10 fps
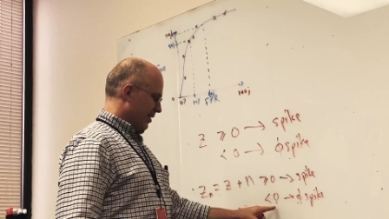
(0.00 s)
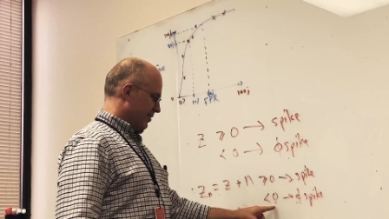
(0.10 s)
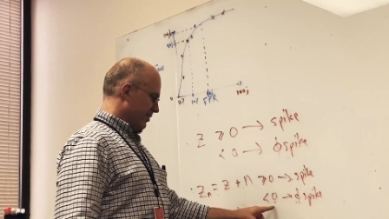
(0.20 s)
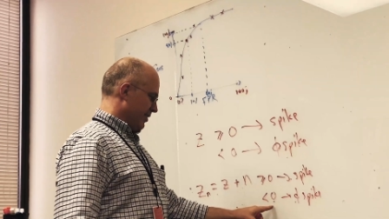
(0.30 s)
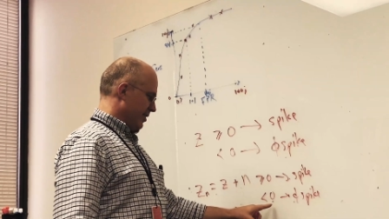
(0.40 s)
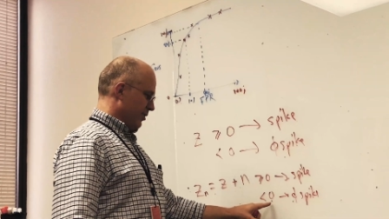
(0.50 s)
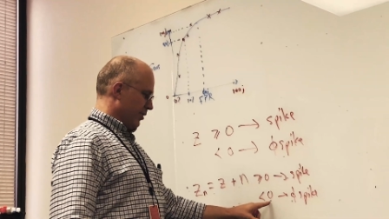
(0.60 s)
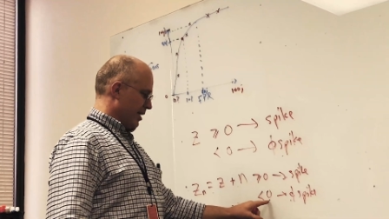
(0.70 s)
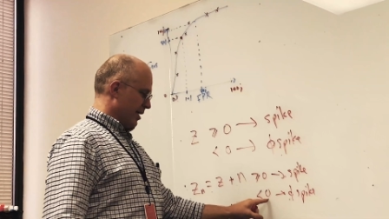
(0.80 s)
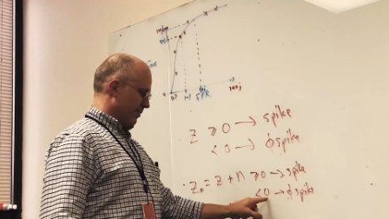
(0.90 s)
actually, you know,
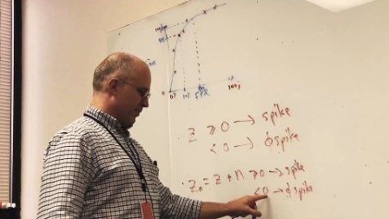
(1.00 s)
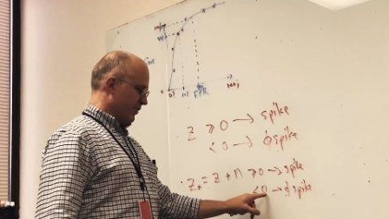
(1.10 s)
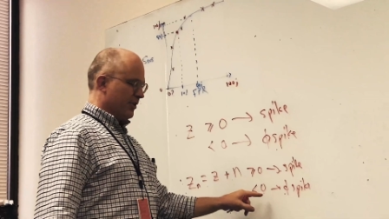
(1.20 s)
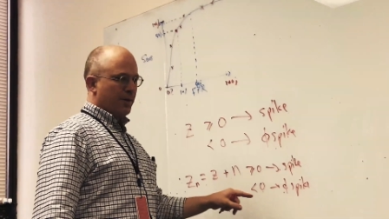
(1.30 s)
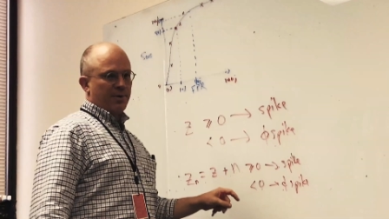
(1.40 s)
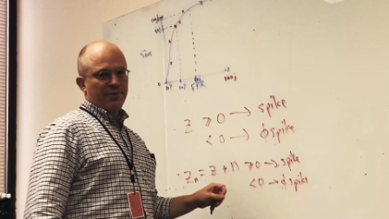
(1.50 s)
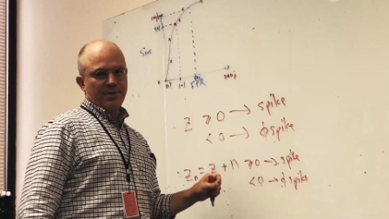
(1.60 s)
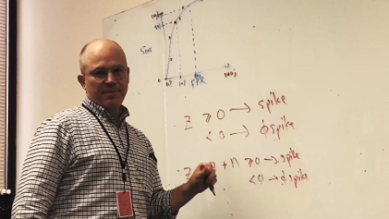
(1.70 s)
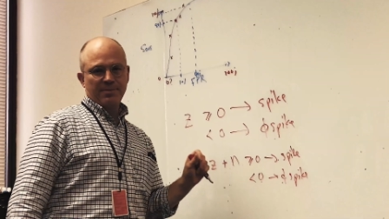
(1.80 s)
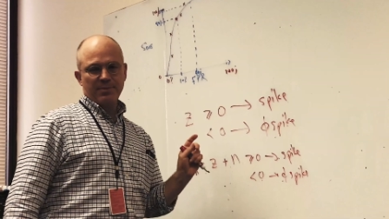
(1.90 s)
again, some of
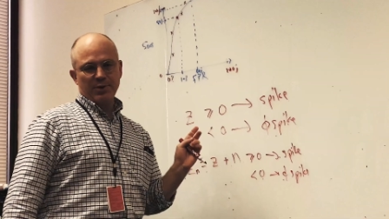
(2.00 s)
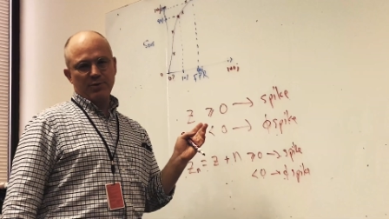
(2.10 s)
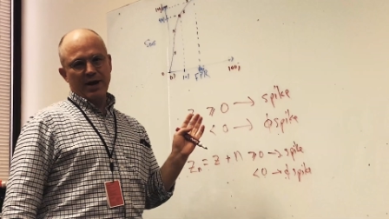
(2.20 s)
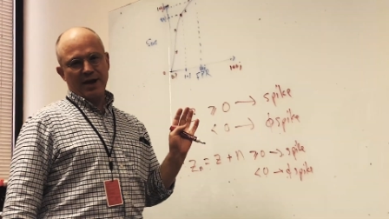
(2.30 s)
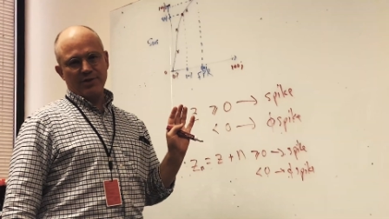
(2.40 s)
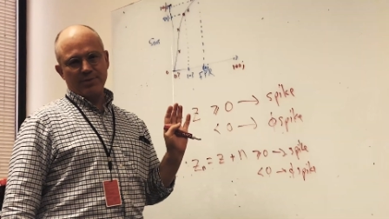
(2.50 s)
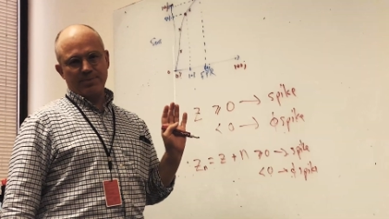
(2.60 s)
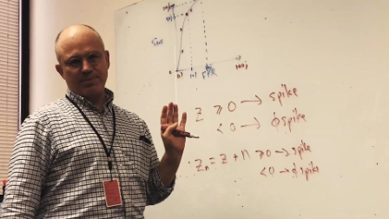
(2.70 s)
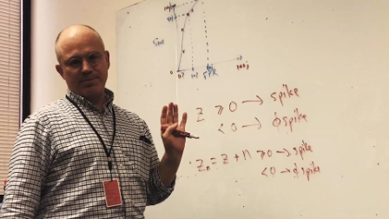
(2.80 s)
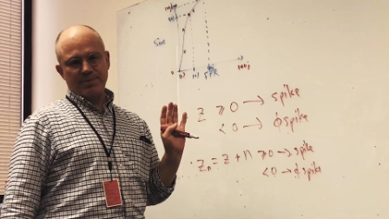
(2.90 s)
them would rather
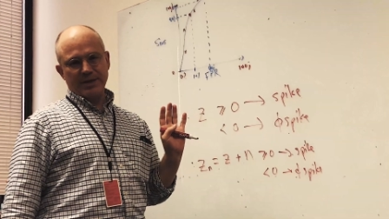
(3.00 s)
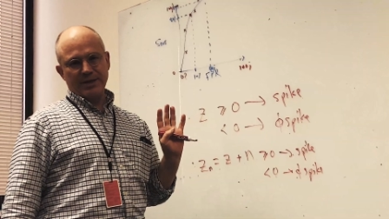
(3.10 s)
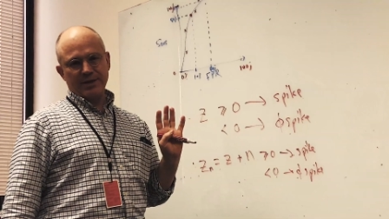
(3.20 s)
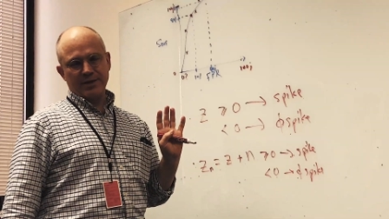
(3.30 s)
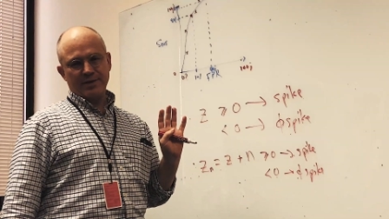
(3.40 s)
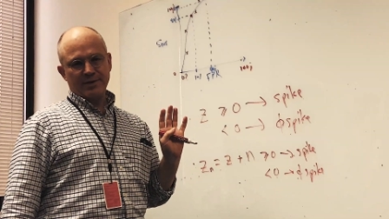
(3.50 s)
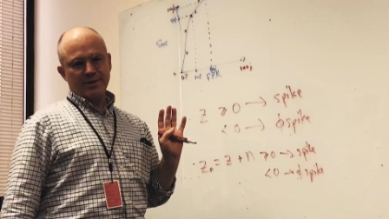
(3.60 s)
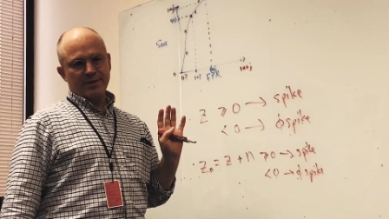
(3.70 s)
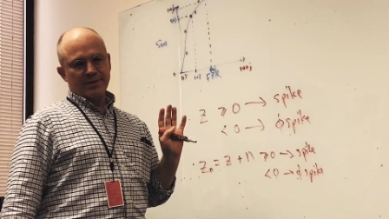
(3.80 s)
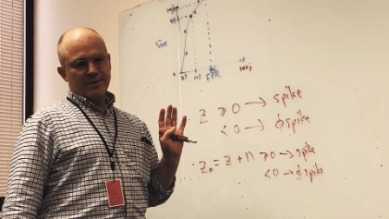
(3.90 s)
be,
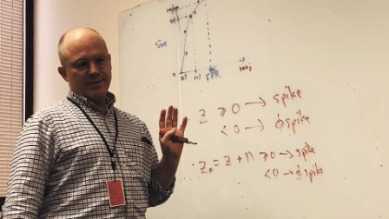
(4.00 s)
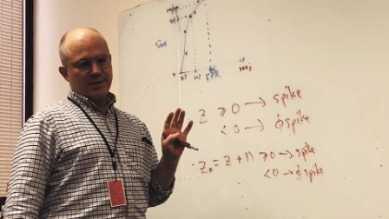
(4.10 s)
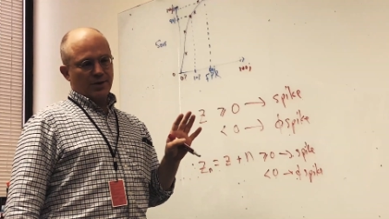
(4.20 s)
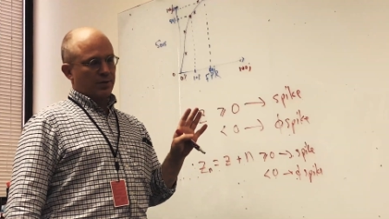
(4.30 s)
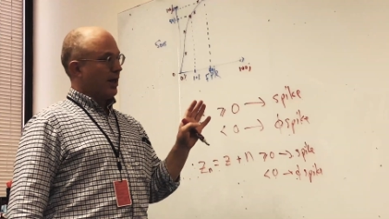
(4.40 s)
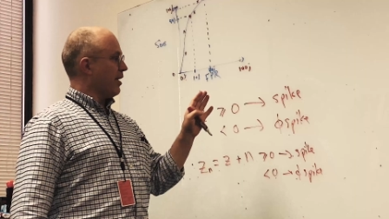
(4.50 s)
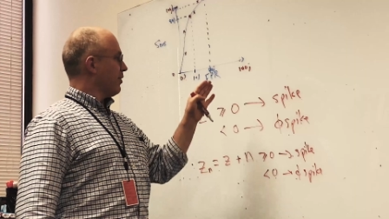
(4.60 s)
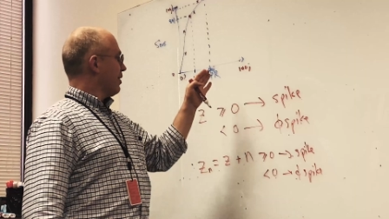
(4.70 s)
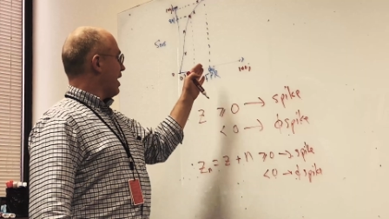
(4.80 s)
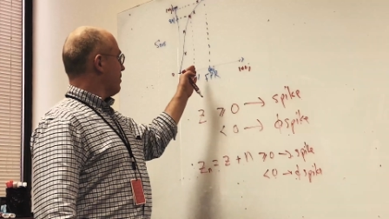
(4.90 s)
you know,
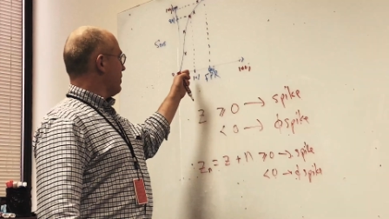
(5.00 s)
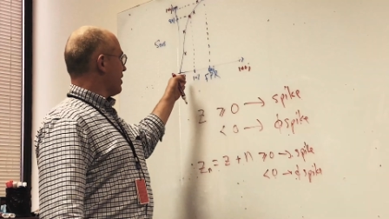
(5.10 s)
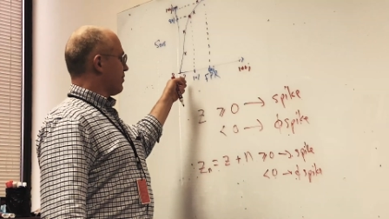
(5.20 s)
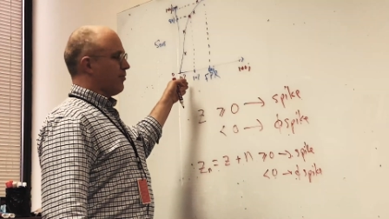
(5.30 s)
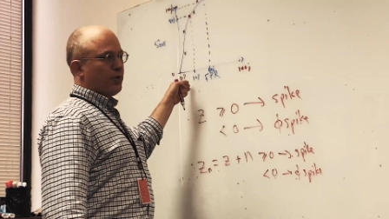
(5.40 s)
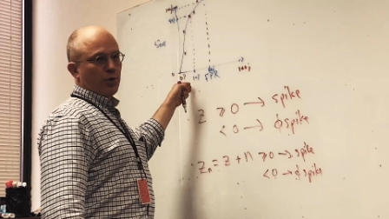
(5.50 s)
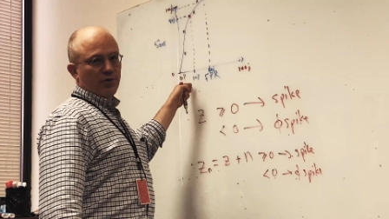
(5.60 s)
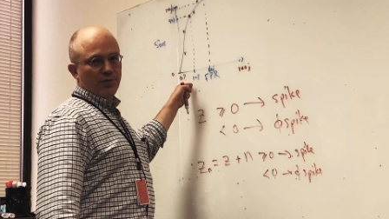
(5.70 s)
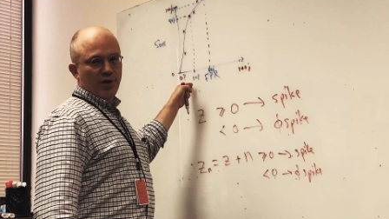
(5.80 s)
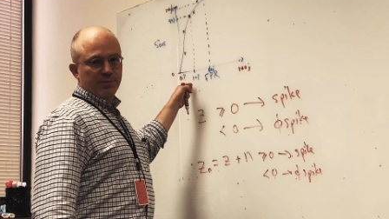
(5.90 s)
let make fewer
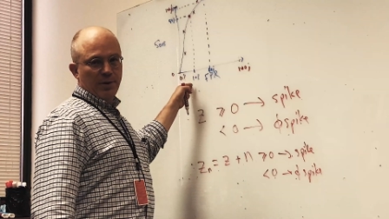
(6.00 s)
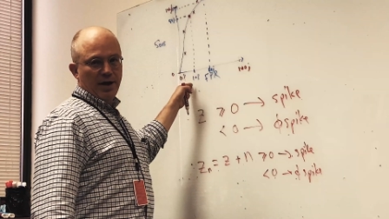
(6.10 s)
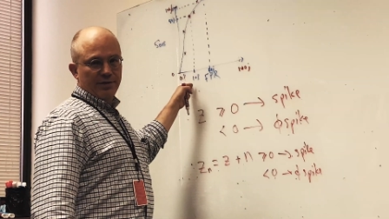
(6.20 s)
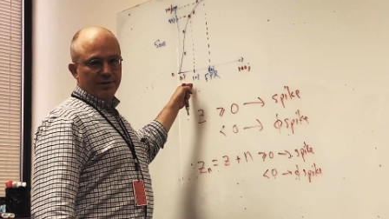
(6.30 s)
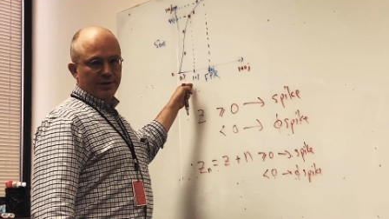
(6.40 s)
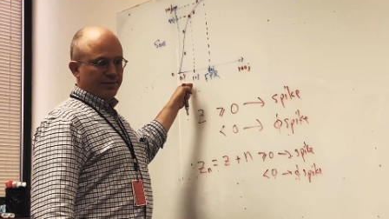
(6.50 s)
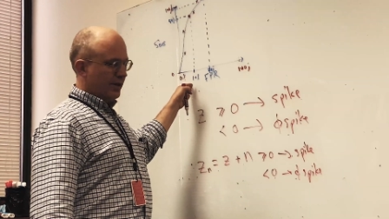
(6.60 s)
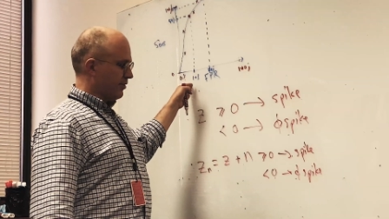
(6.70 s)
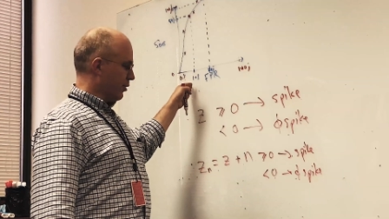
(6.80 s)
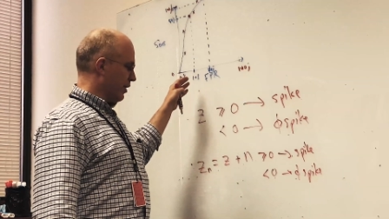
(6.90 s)
false positives,
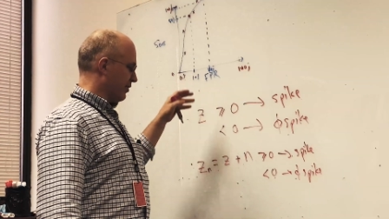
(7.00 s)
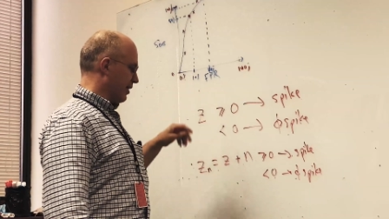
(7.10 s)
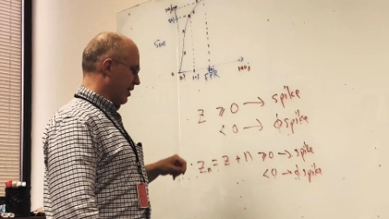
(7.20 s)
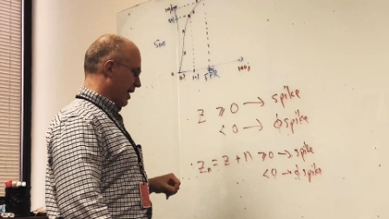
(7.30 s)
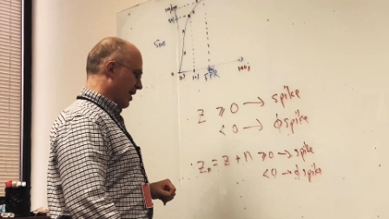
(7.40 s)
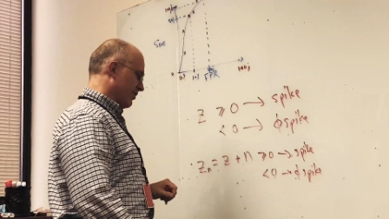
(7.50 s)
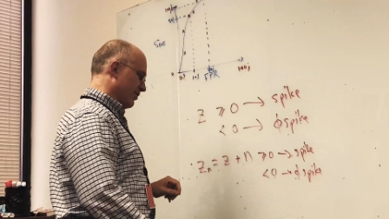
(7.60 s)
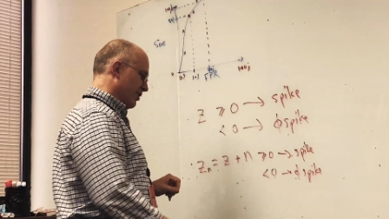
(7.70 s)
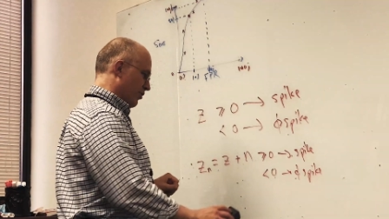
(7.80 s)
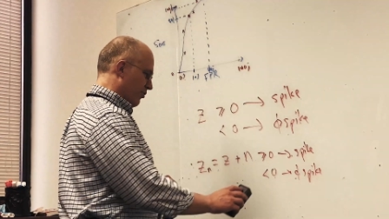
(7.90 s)
and so they mm-hmm. say,
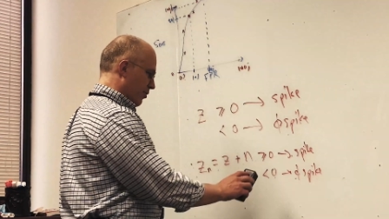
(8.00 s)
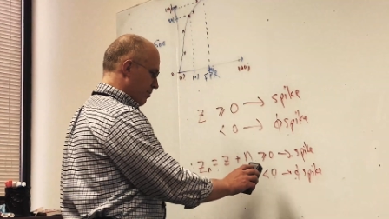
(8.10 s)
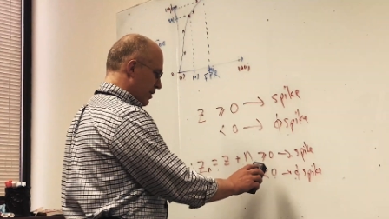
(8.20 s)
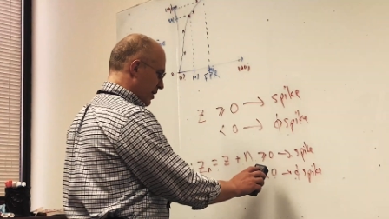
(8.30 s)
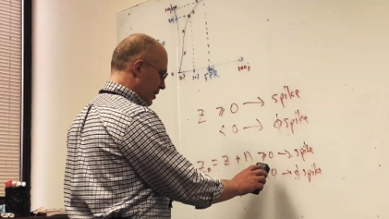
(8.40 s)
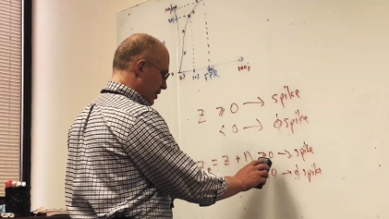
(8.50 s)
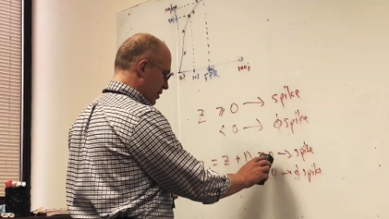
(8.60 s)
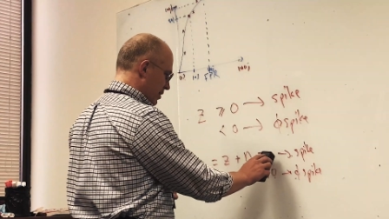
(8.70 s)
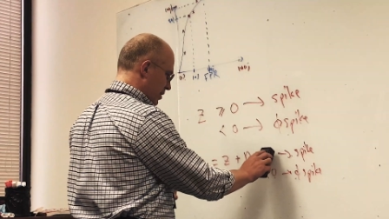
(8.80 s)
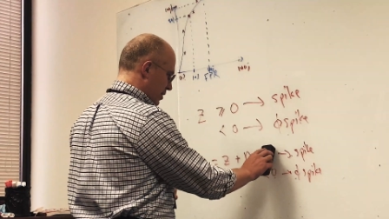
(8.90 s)
actually, you know, for
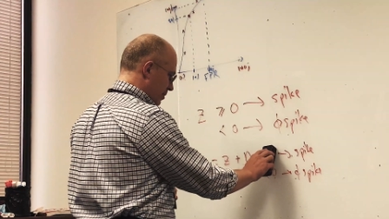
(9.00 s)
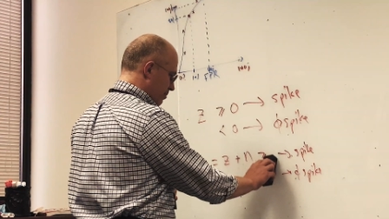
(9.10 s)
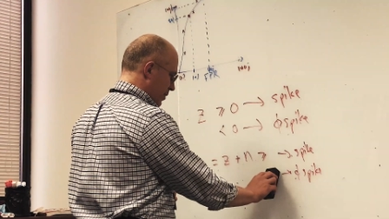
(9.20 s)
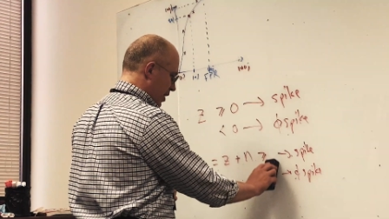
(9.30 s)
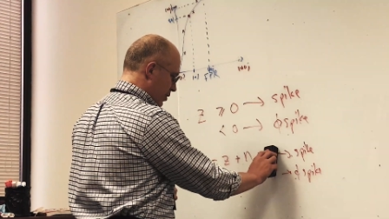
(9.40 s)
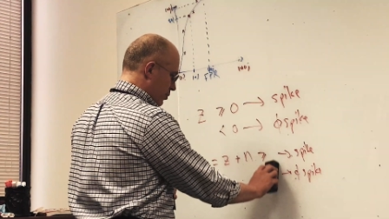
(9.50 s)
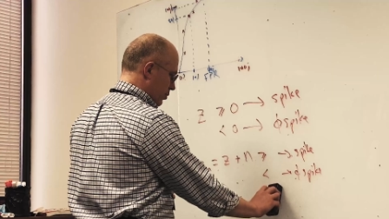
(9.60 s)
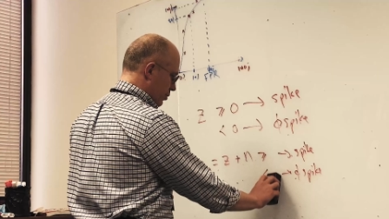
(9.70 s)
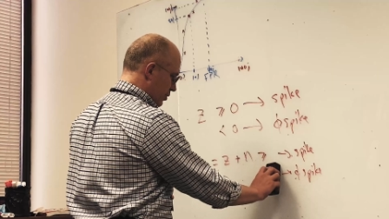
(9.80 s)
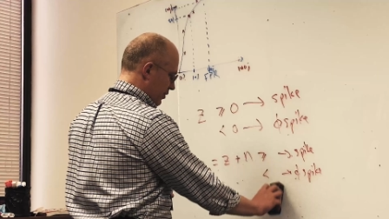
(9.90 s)
me, mm-hmm. my
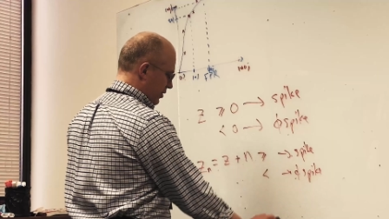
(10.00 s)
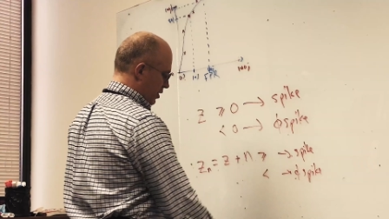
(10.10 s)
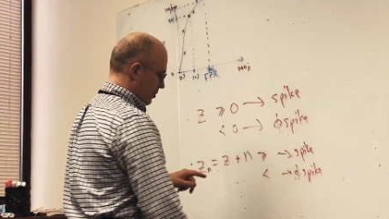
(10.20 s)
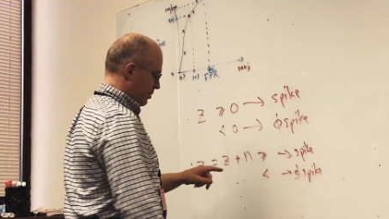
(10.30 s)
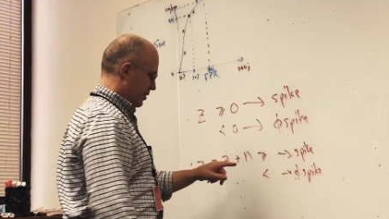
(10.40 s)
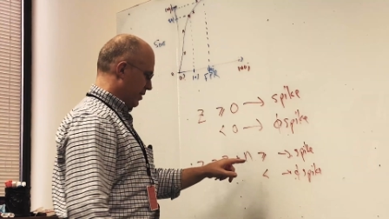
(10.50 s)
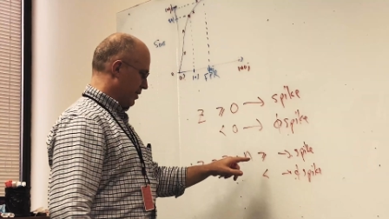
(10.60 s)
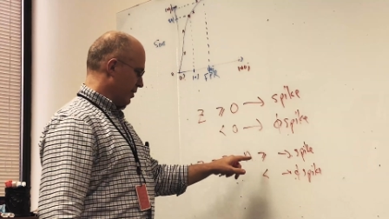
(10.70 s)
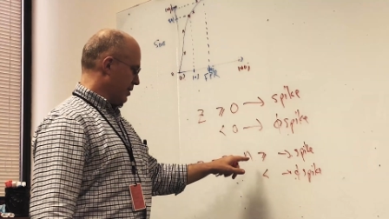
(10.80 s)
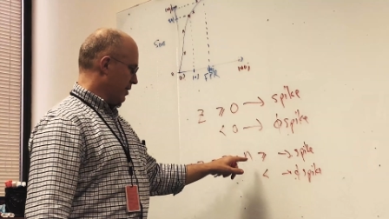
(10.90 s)
rule is going to be